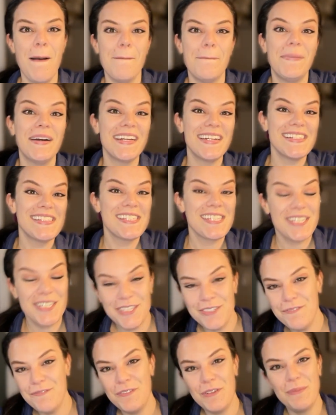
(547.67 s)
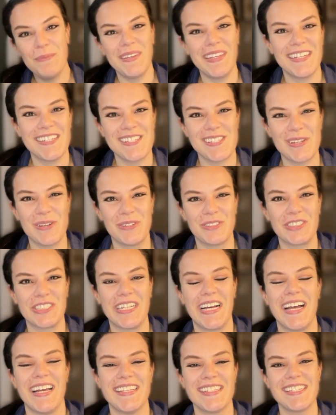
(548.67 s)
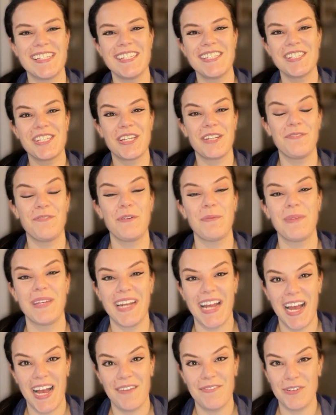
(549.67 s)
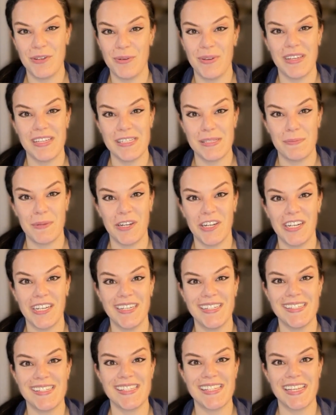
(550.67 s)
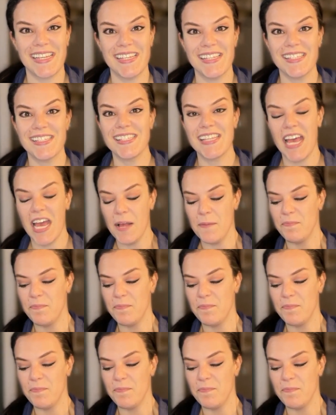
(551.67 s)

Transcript: But it's good for me to socialize and it's good for me to have new experiences.